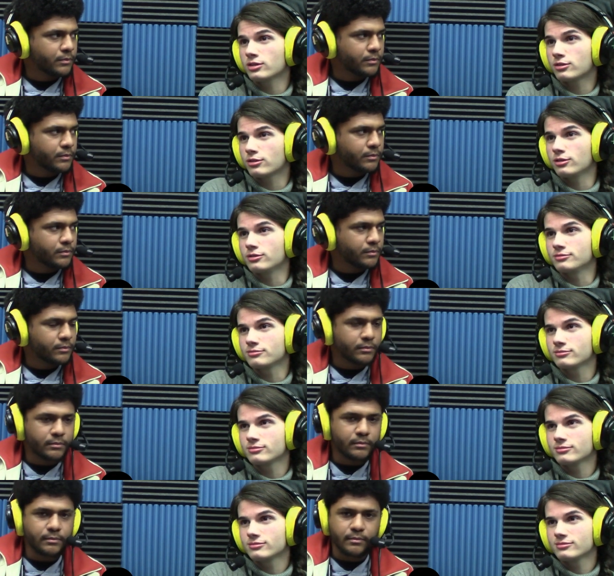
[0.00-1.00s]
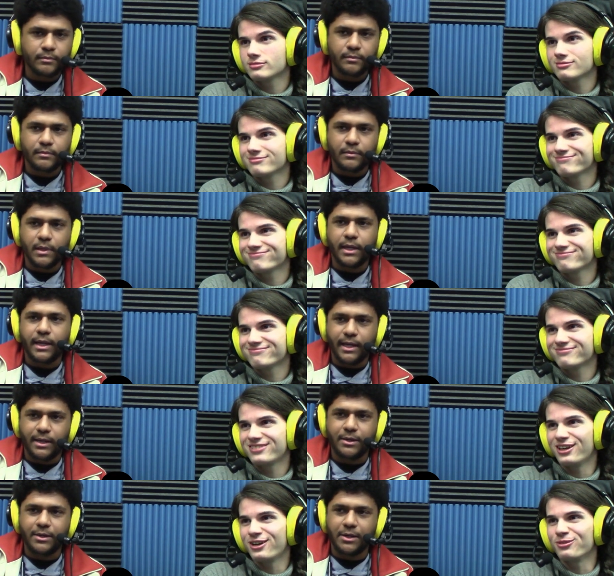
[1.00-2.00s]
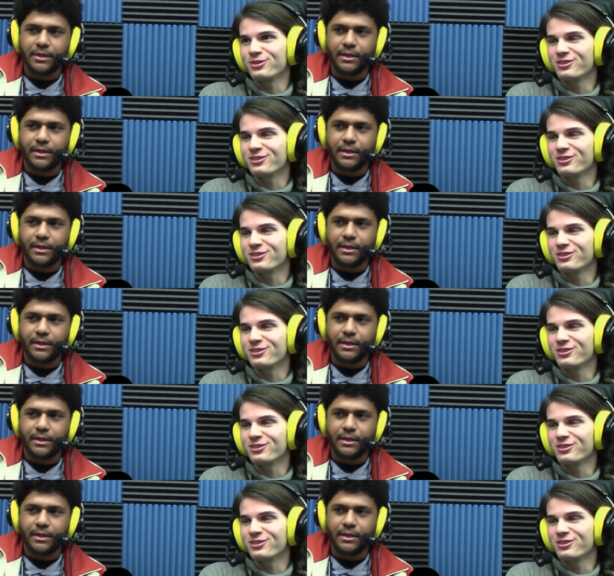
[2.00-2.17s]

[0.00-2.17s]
Speaker 1: So. Yeah, I yeah, couldn't